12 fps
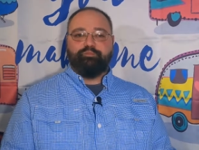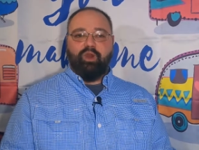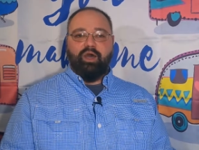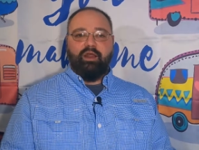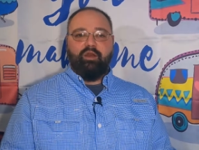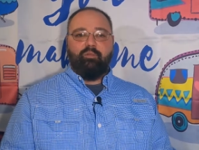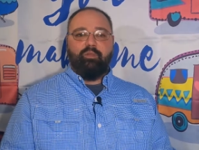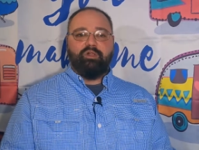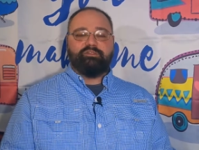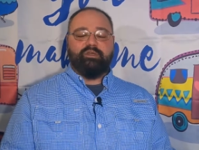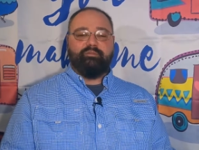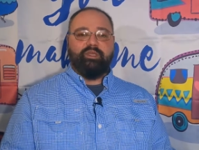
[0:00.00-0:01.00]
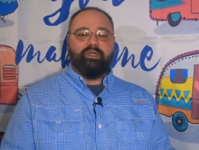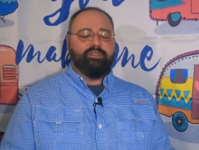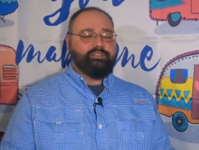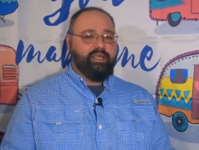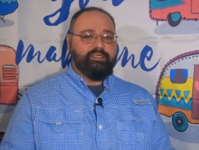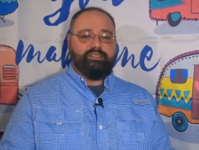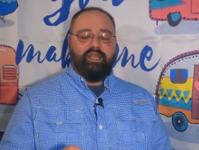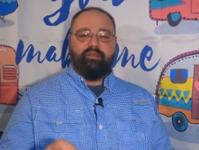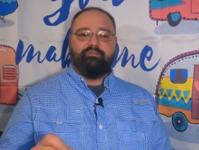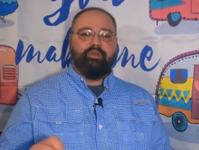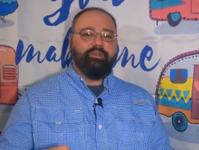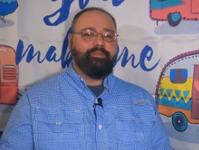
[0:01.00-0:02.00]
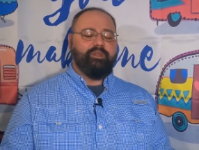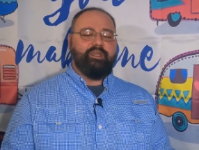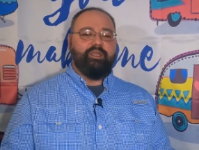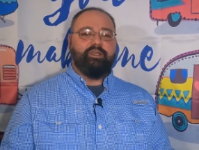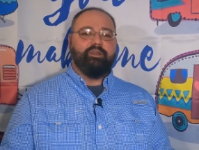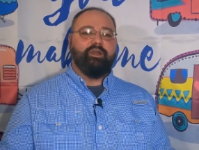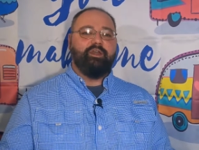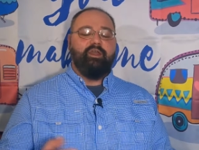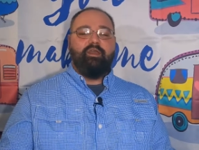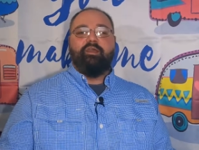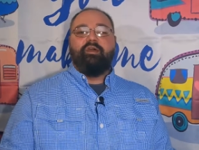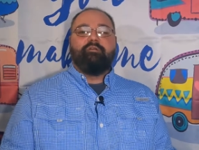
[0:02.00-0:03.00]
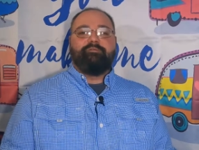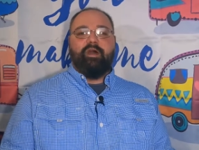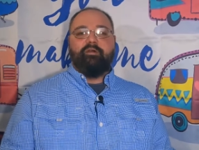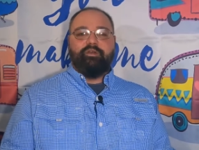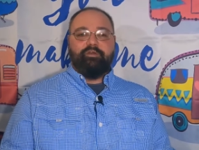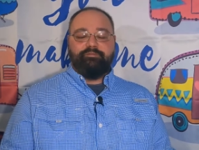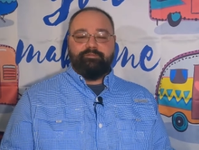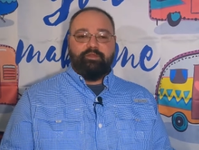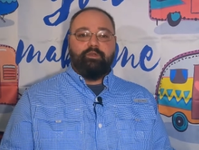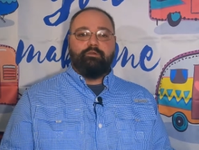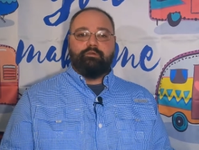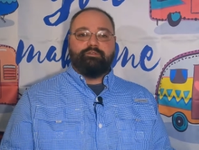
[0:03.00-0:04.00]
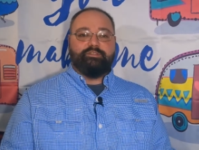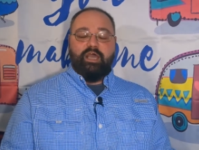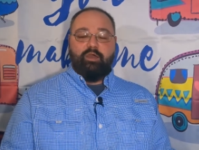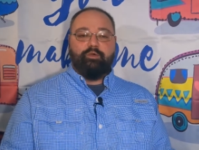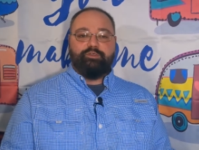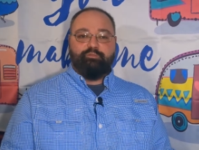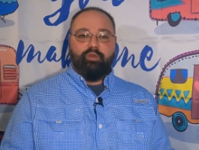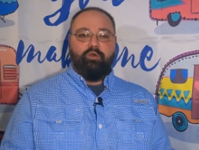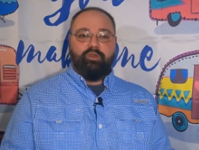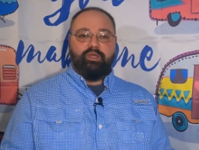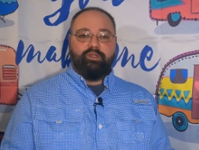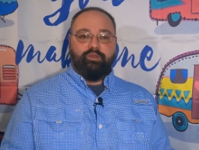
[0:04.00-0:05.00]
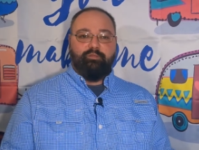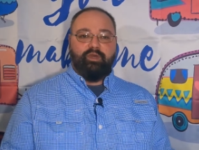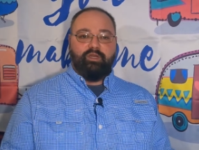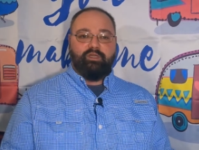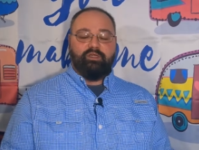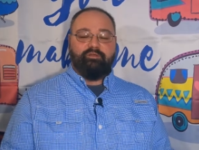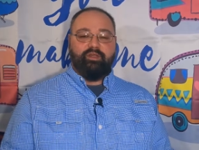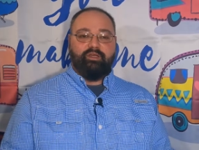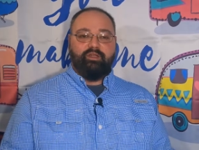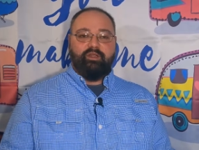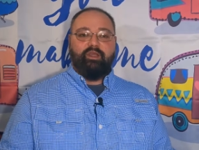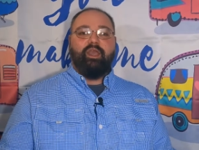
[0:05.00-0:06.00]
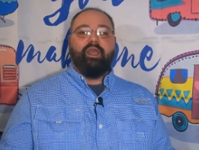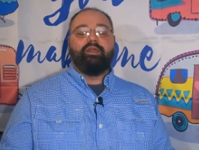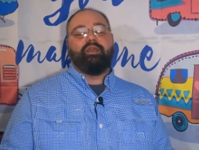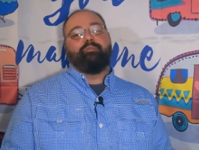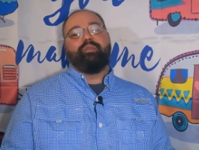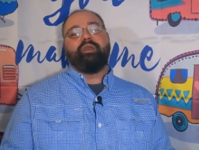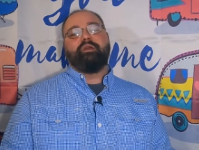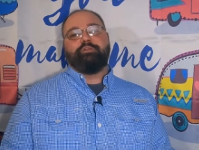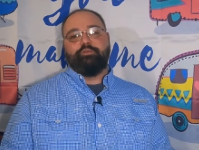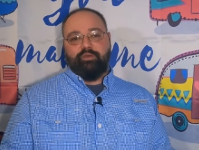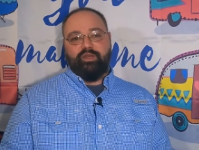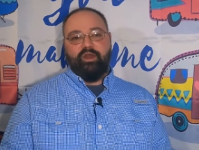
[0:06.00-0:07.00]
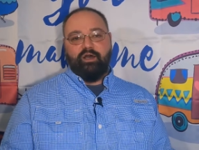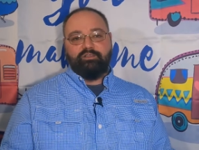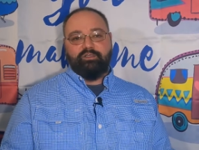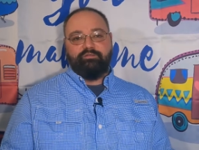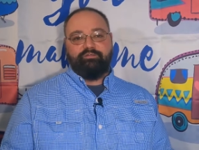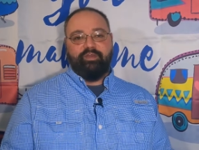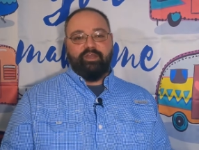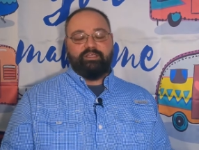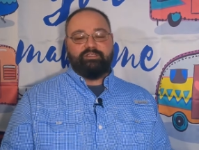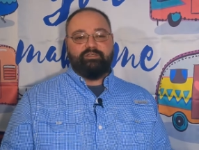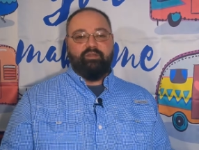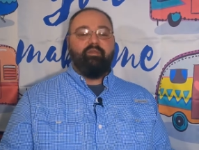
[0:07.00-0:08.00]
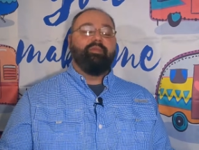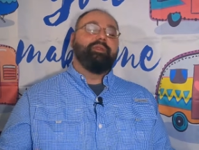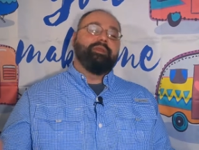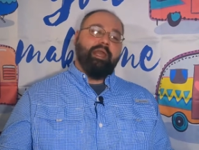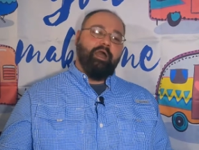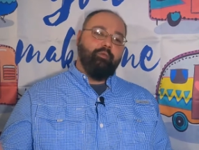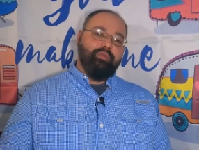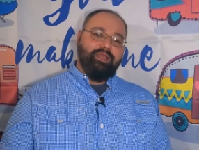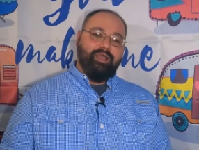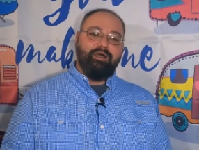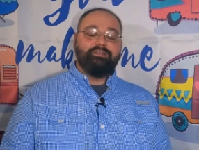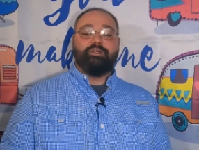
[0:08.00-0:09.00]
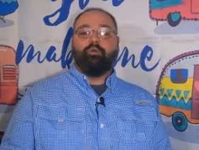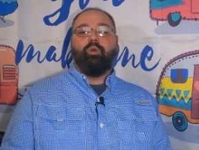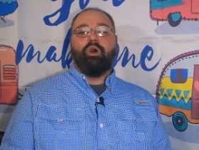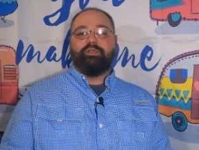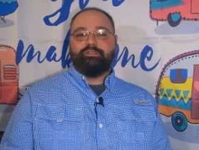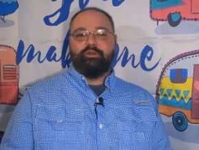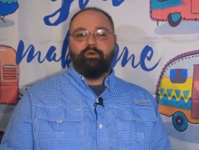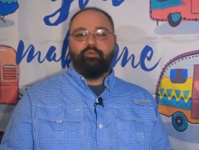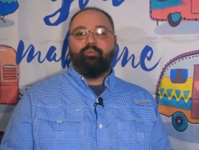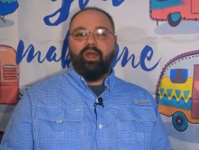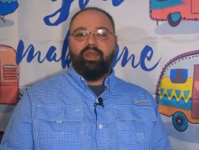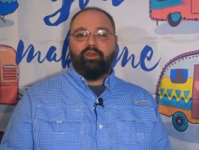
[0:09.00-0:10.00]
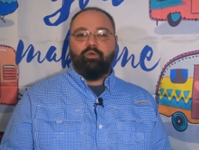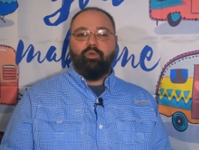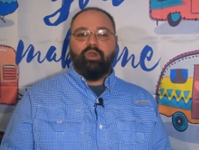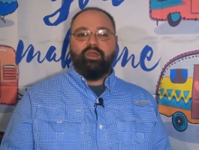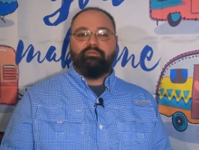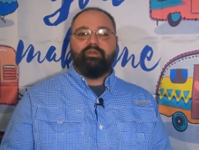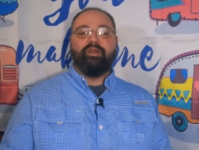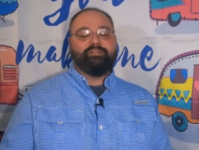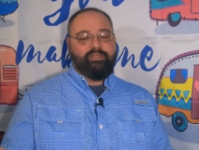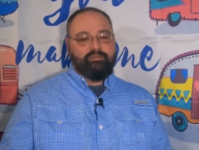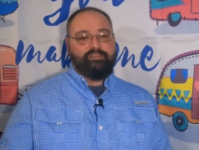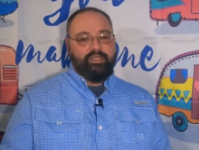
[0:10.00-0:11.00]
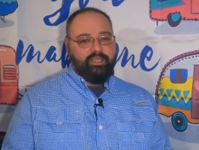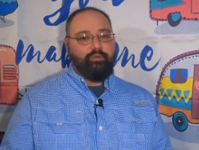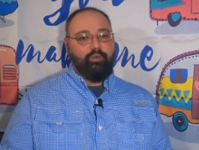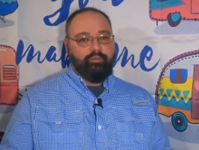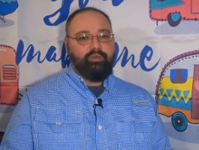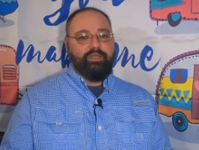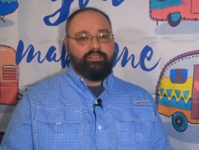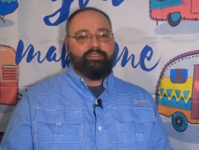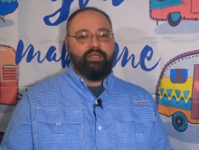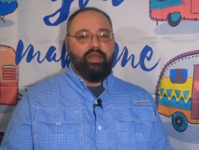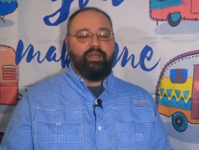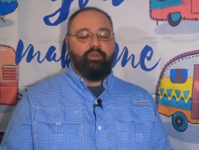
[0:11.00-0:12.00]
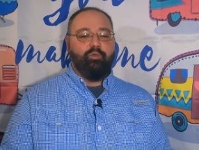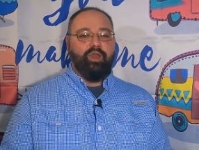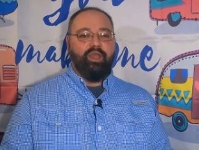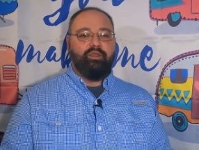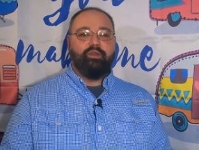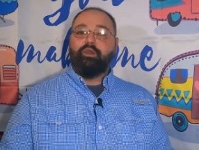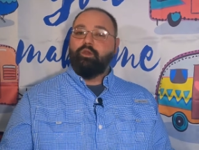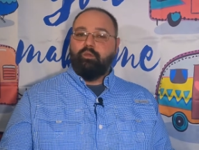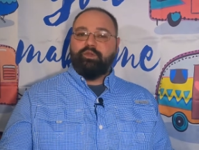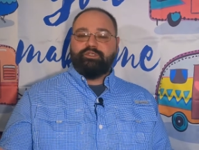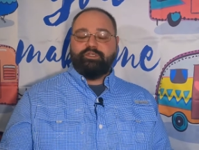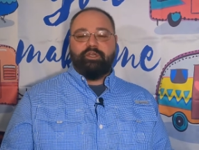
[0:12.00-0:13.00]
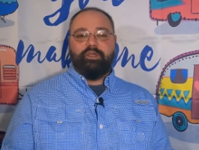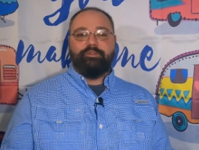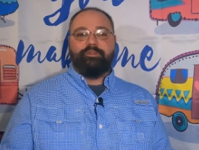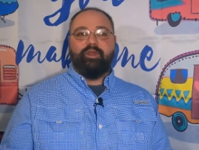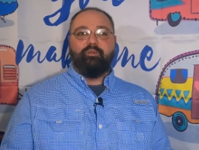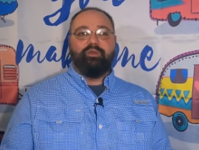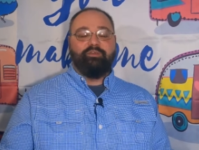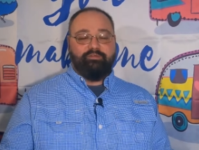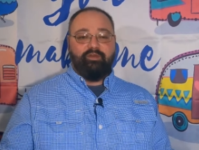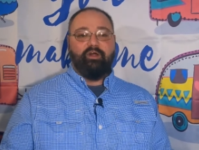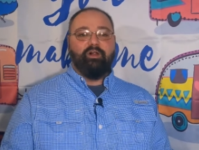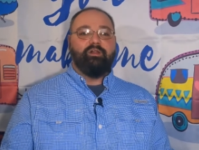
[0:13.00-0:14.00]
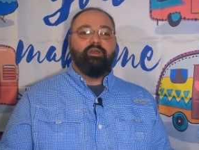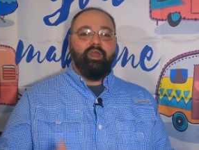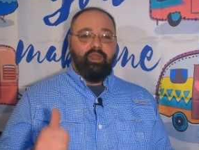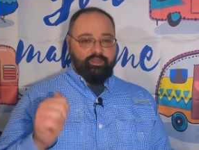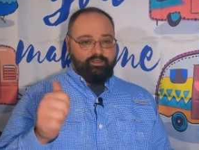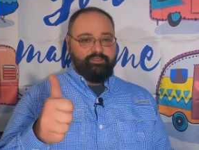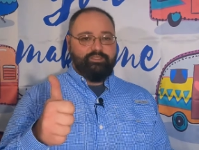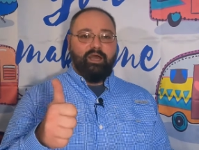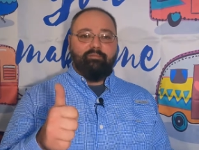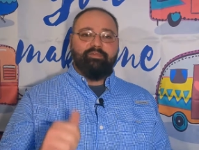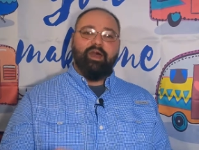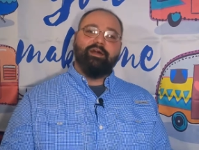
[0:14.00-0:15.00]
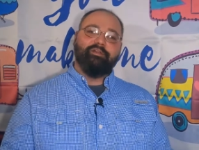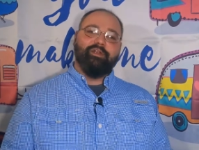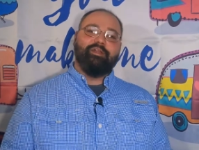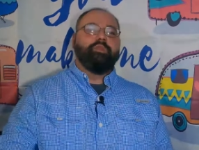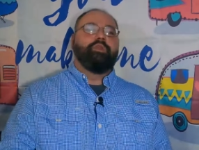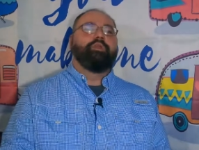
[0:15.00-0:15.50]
brought out a multimeter, test everything he could, found a fuse that was broken in the middle of it. Ended up being a $3 fix. Now, because it was an old microwave, it sounds like he replaced it anyway, which is a good thing, but still, hey, good job, Tyler.